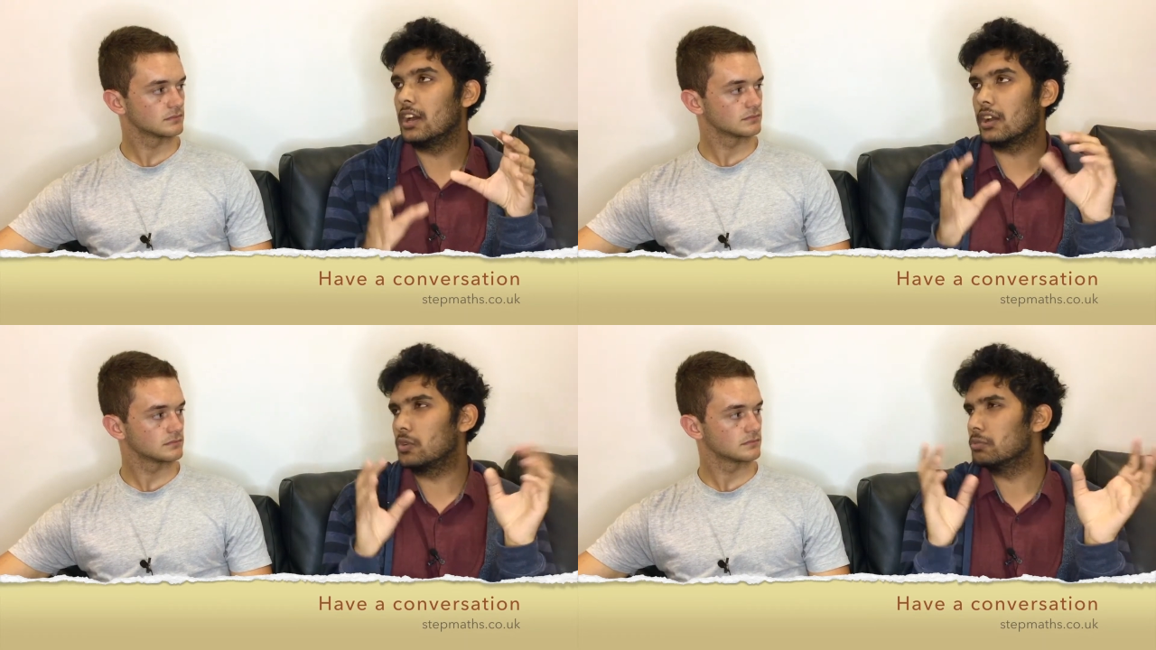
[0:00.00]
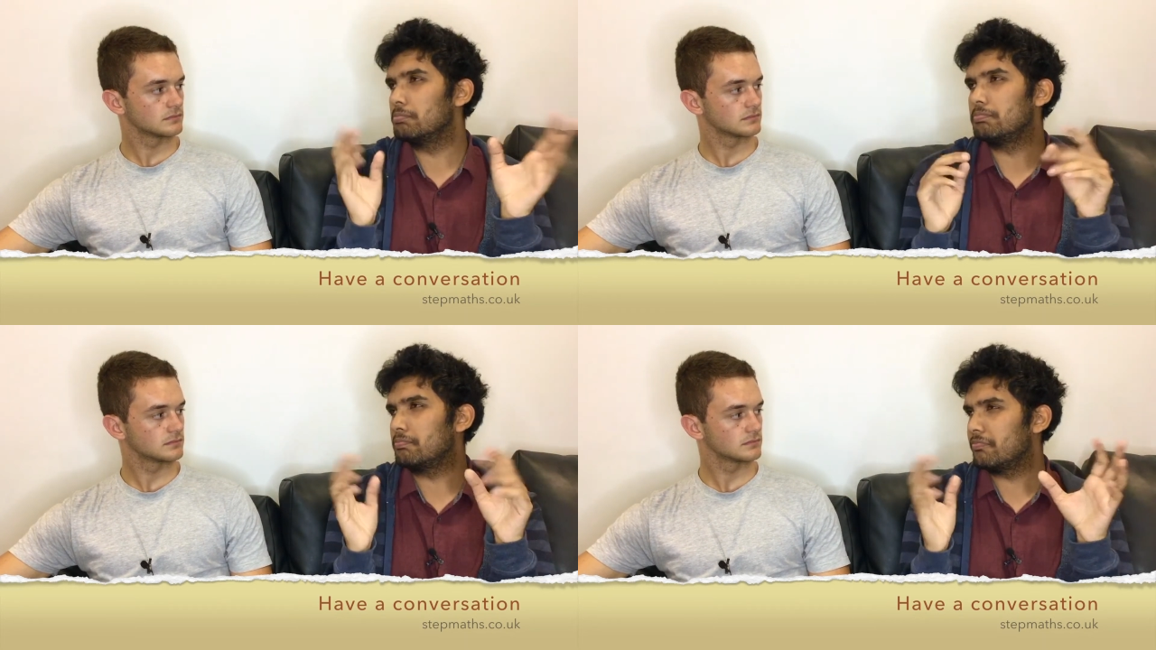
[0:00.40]
Speaker 1: a
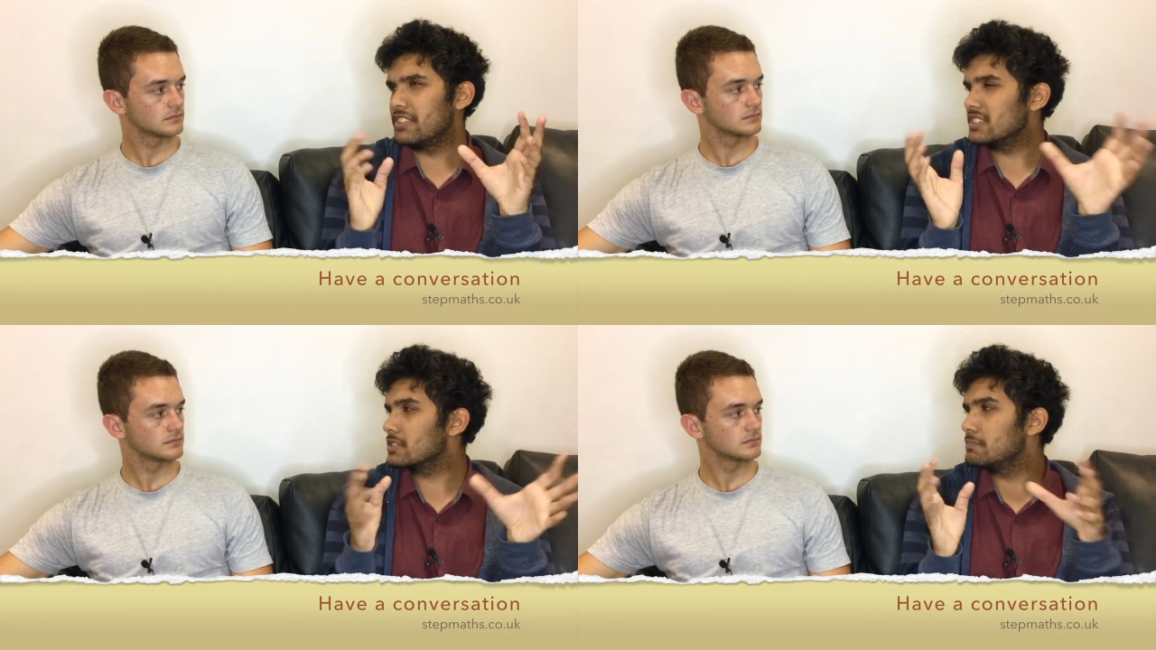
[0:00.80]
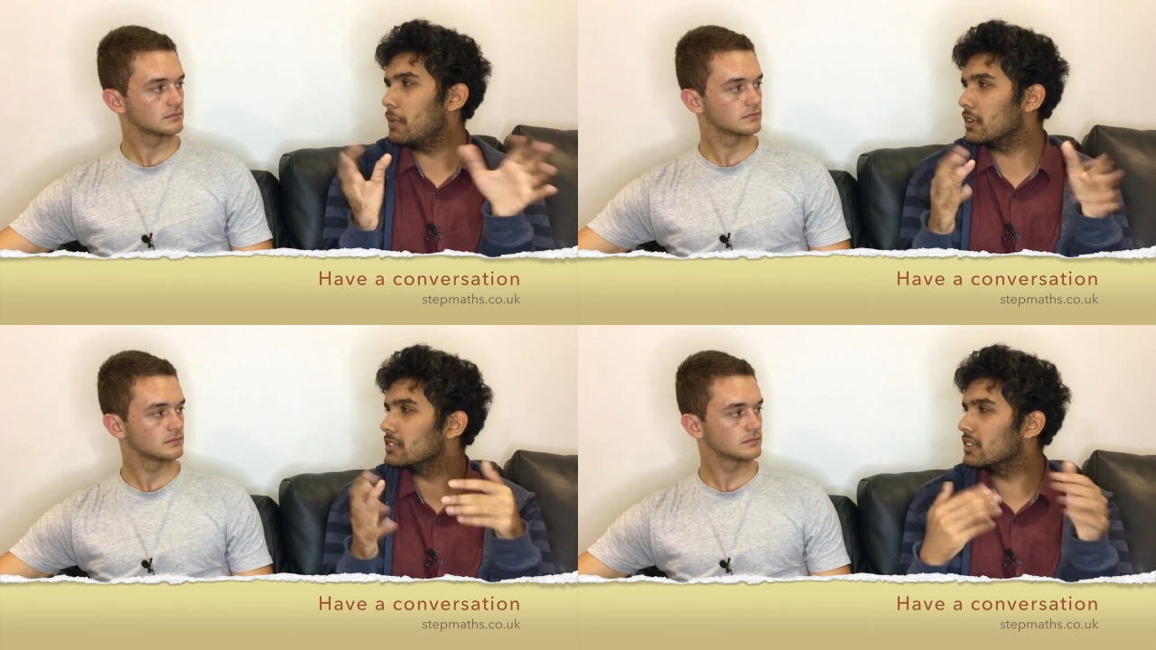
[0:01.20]
cool physics
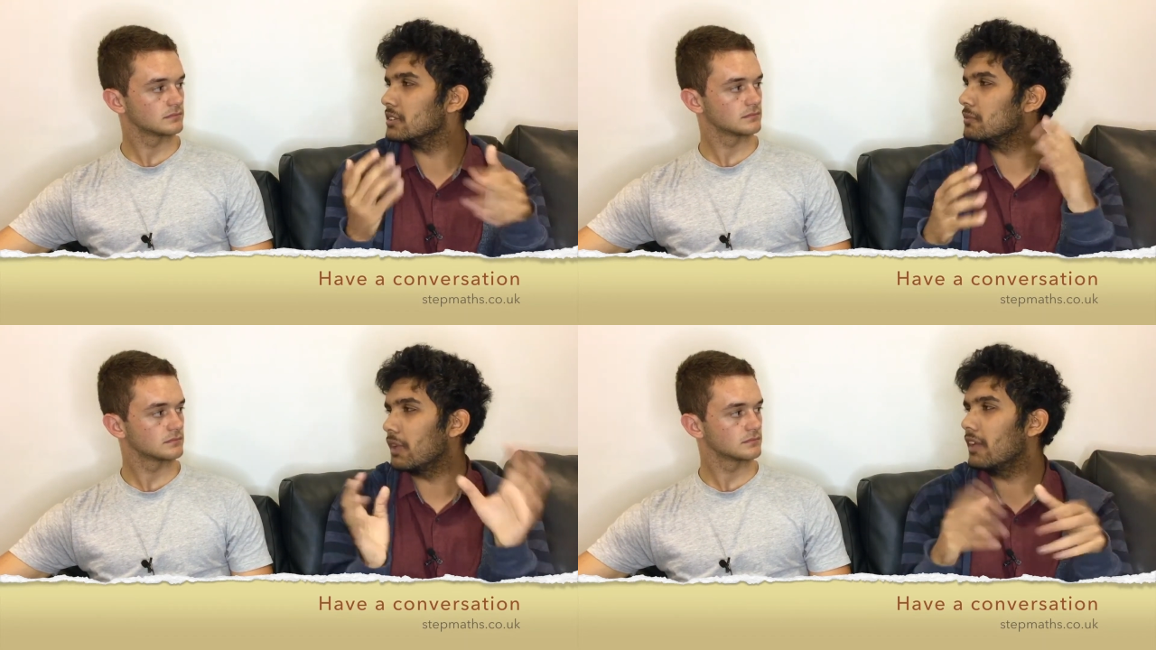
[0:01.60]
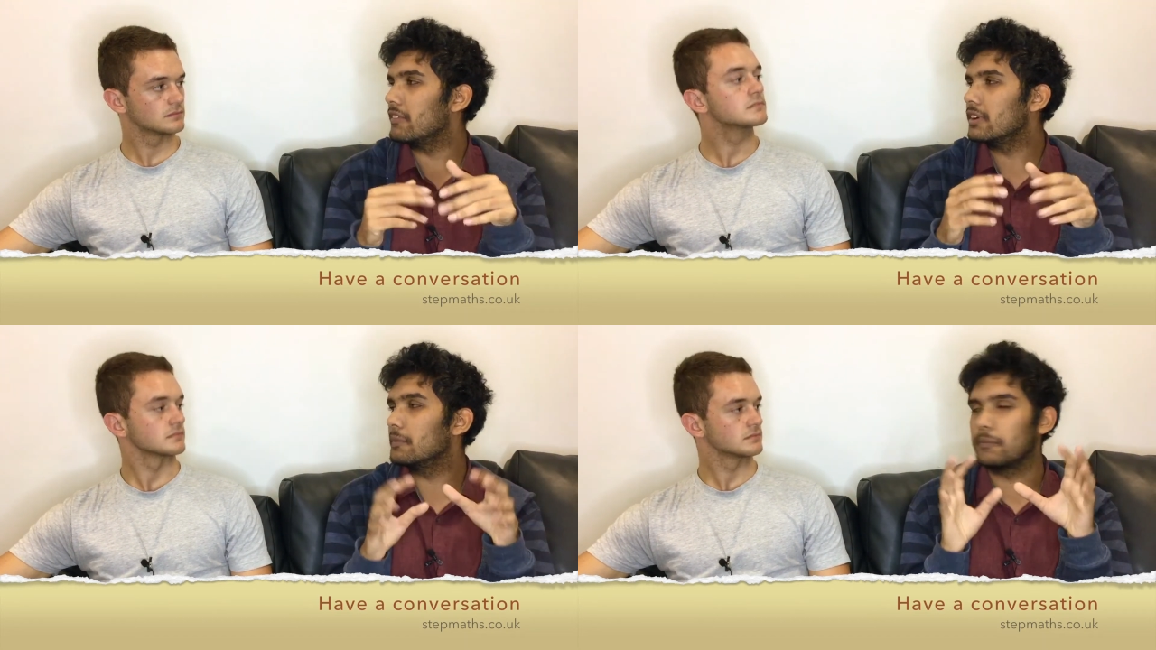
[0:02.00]
puzzle or
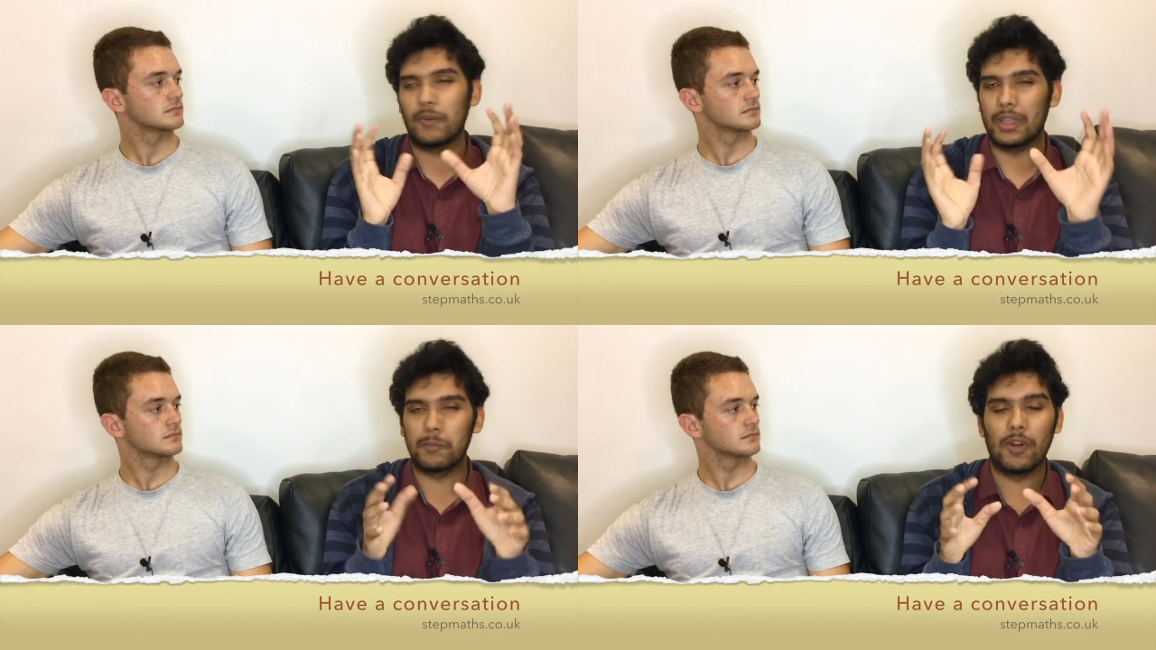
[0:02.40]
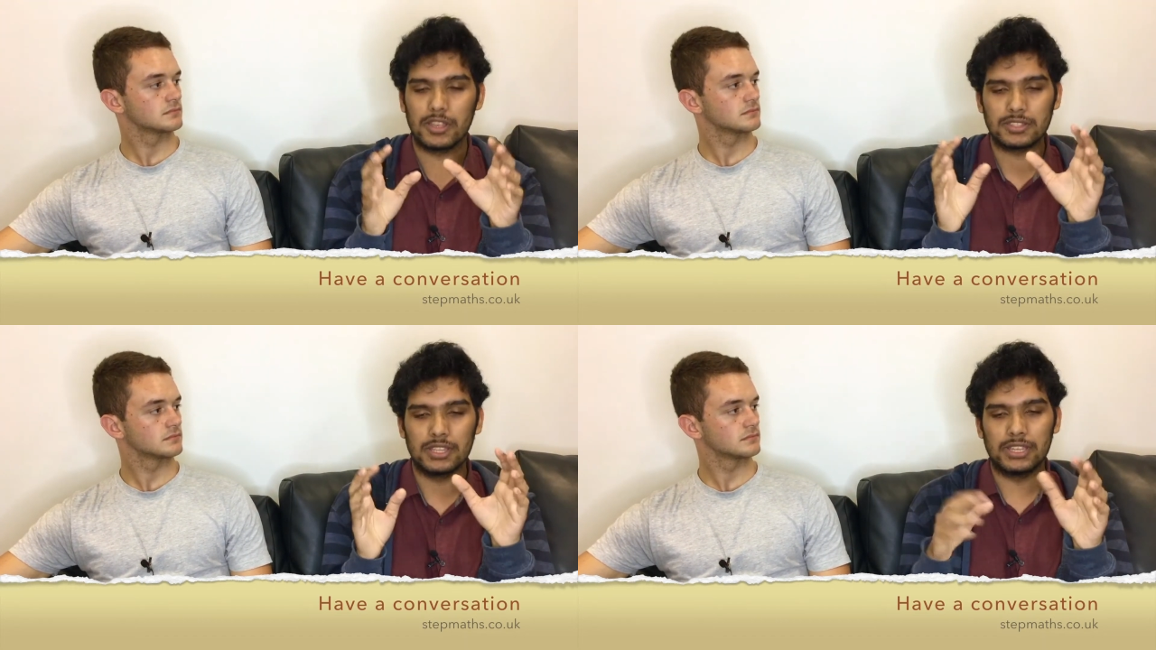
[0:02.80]
whatever why it was,